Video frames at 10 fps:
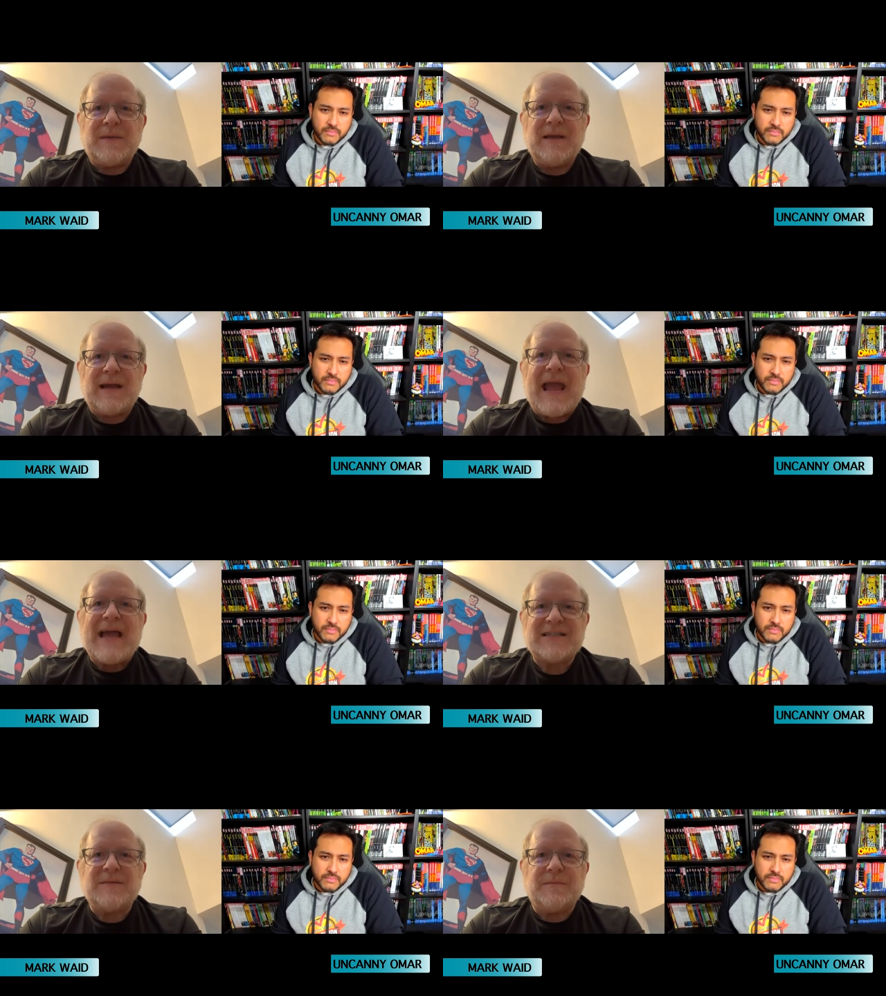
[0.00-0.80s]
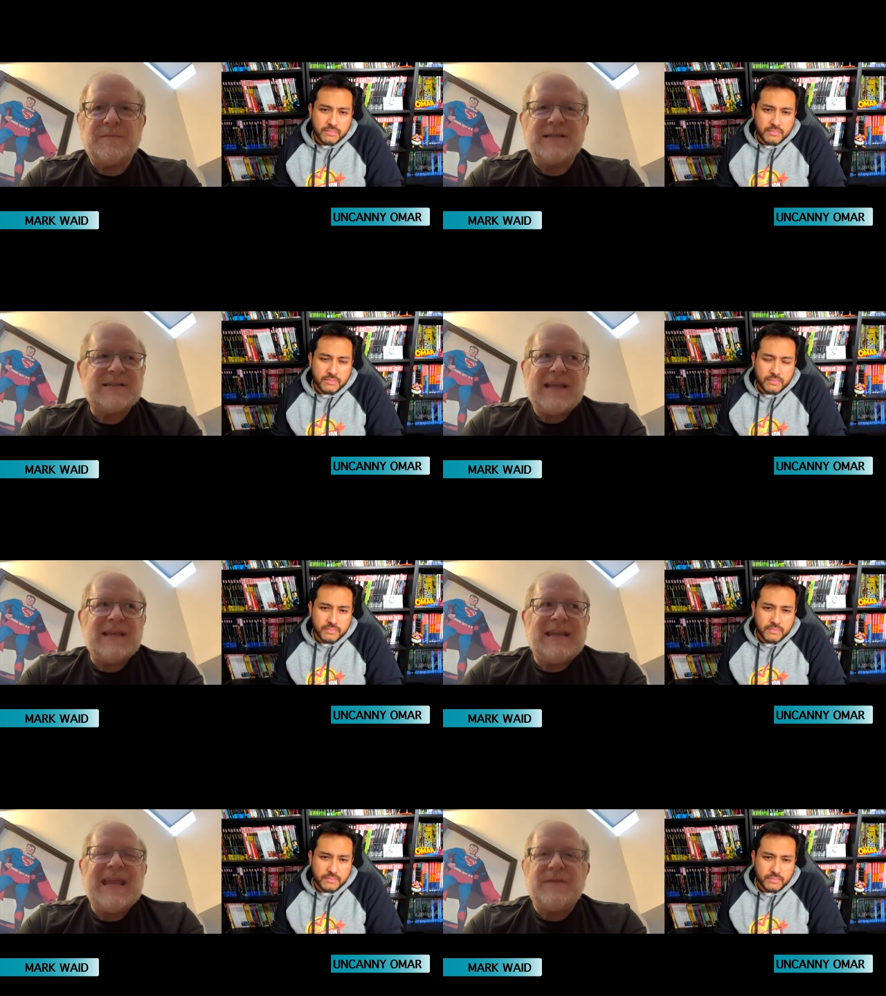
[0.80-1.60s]
Speaker 1: He, I asked him, because
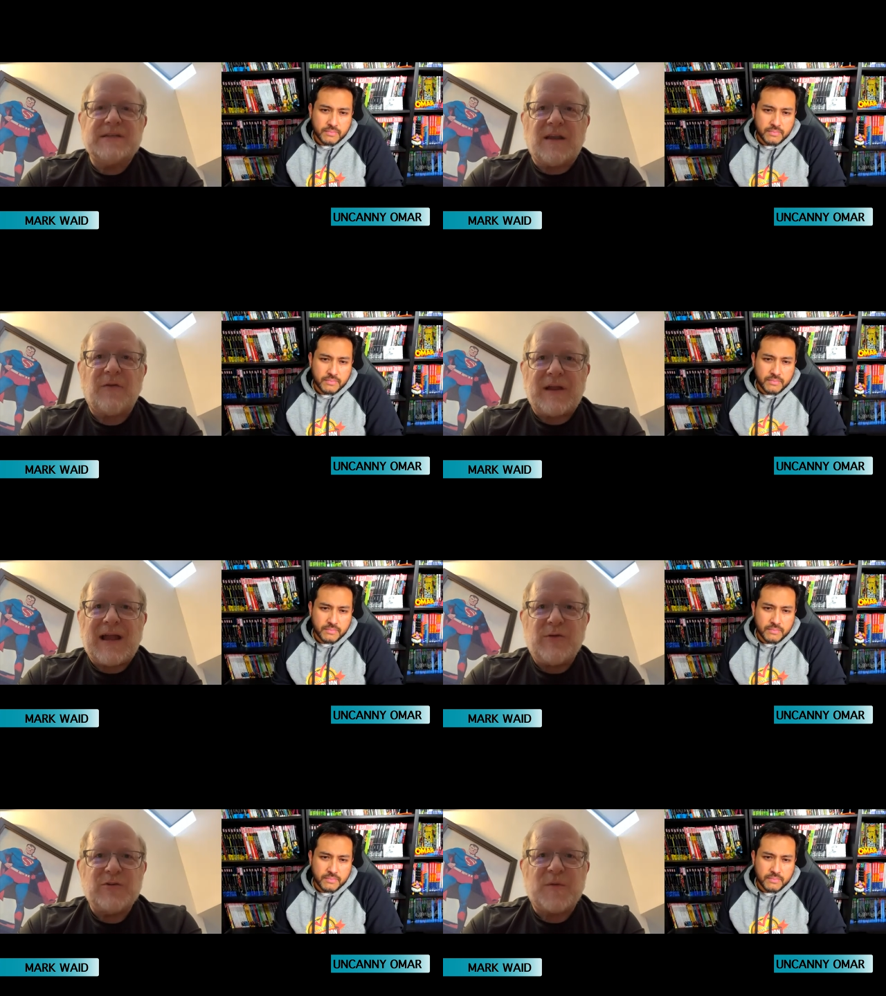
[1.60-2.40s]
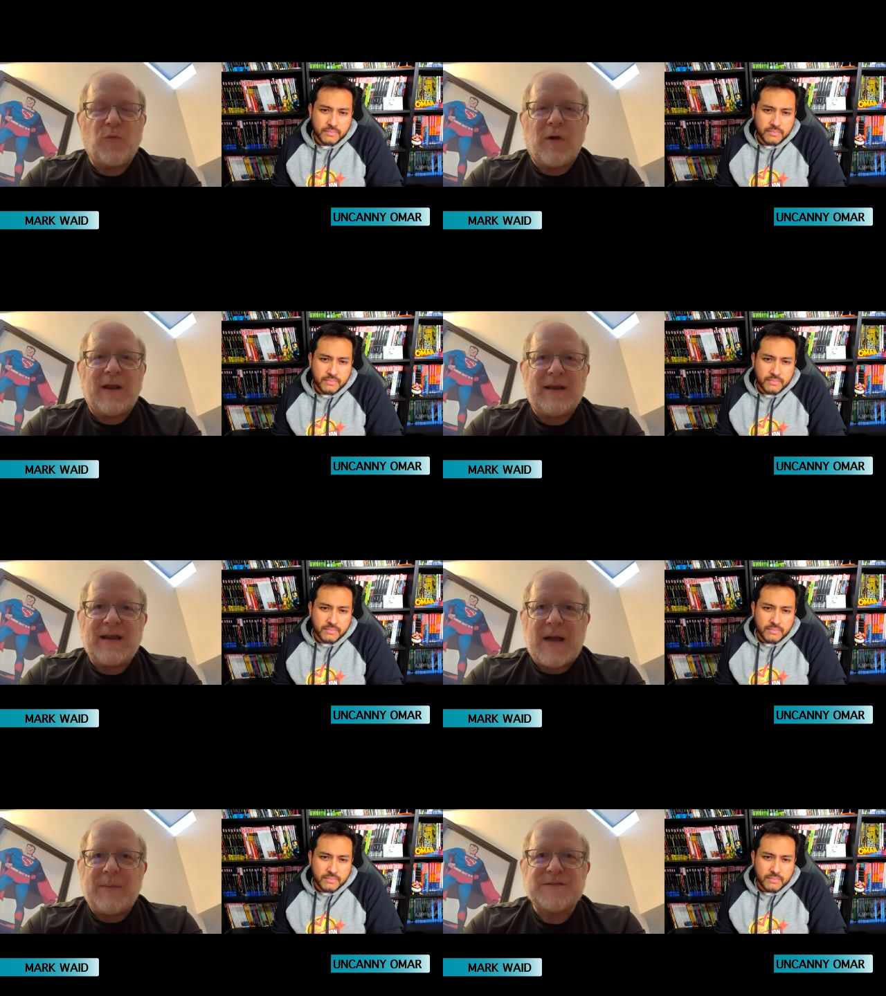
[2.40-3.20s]
again, Keith is another guy who's been working in
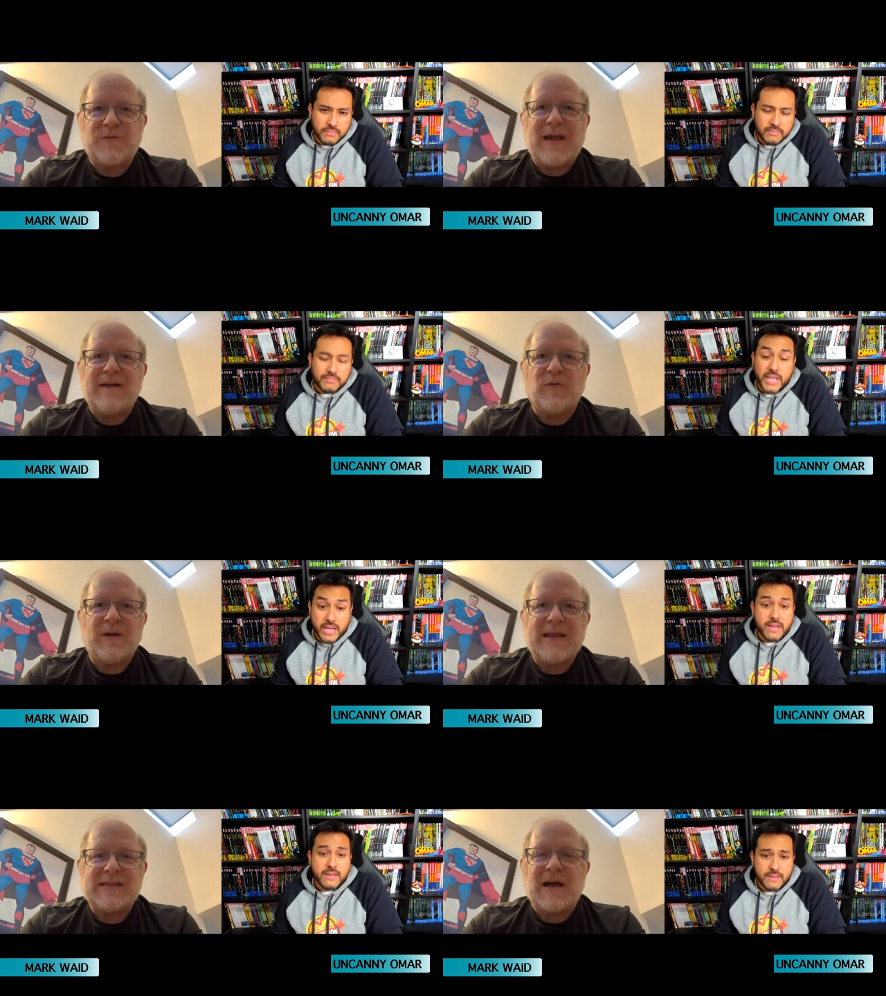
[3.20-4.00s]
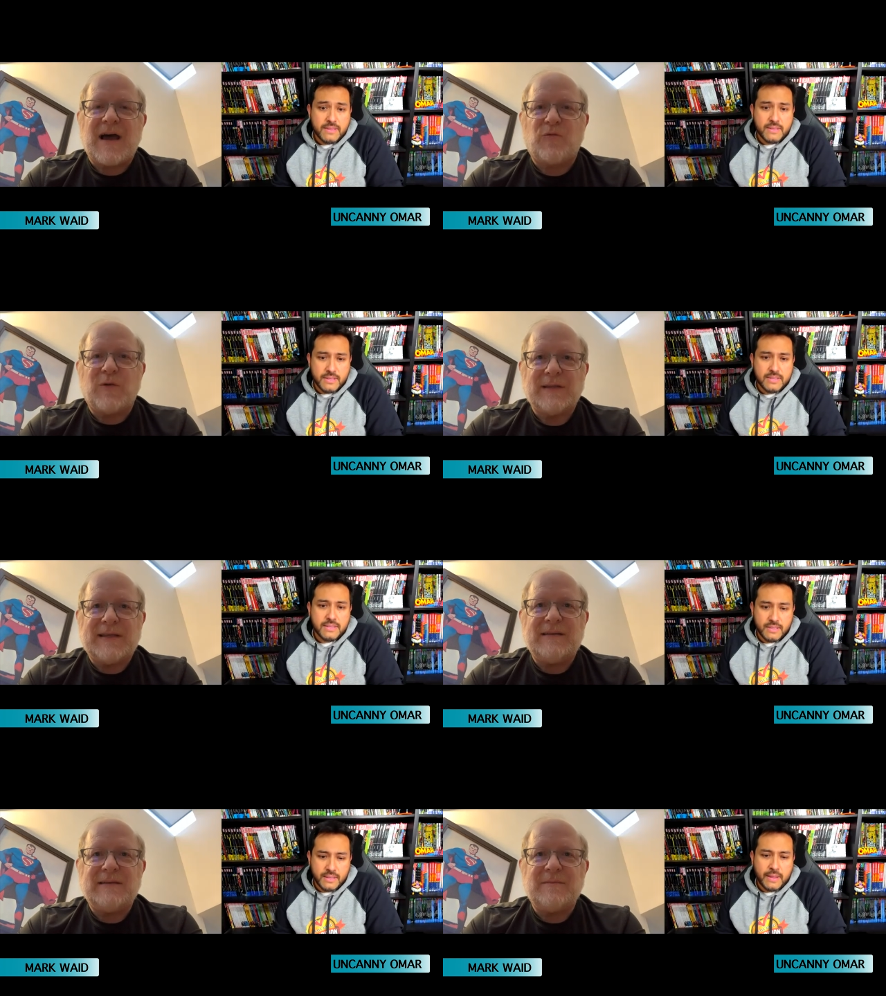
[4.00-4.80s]
comics forever and has not
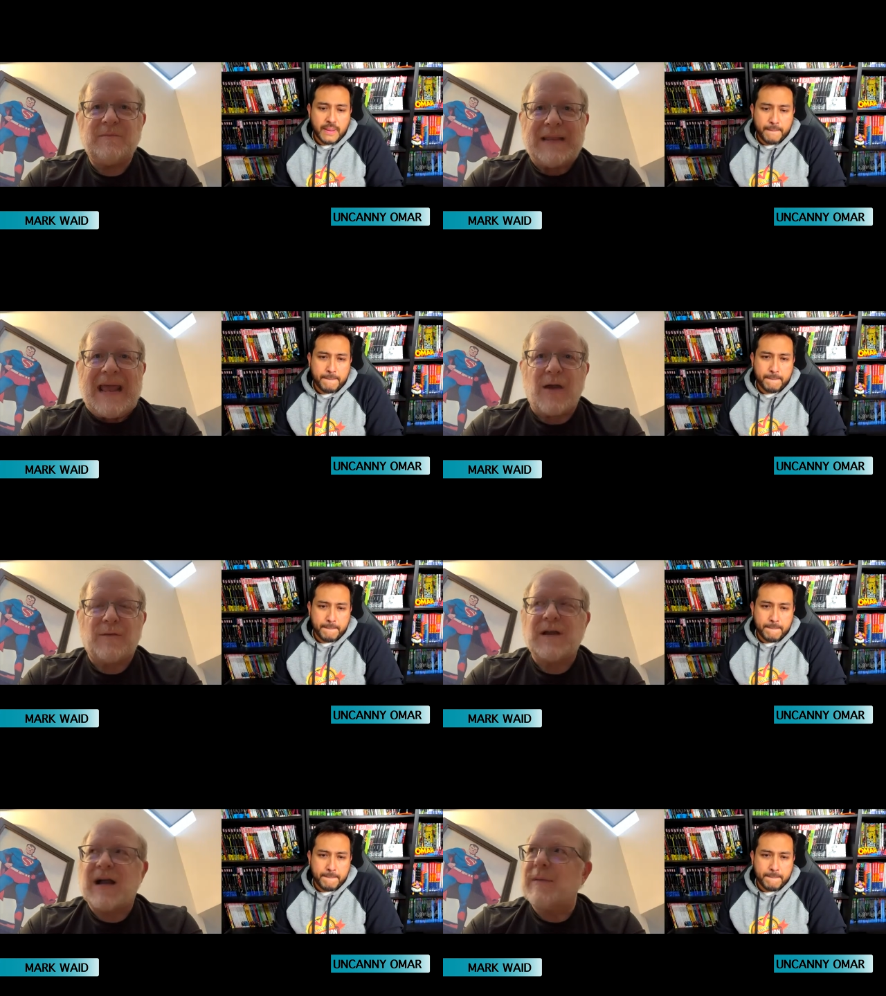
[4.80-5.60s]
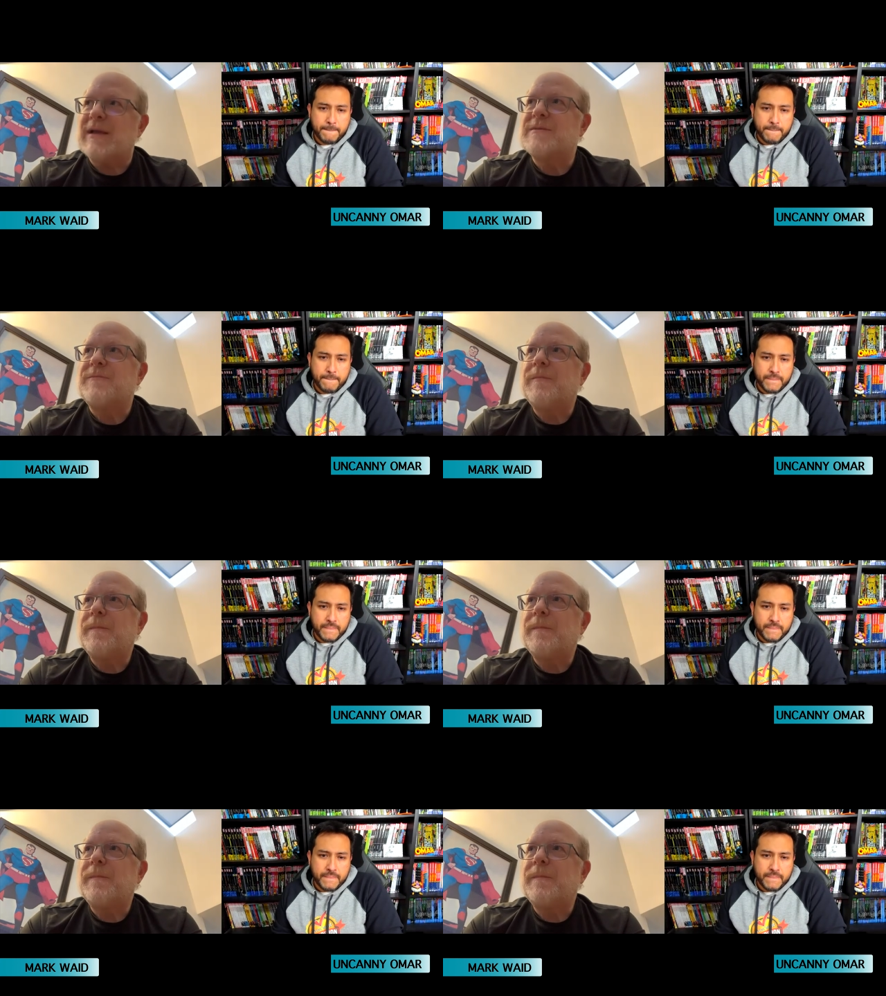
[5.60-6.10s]
really been out of comics.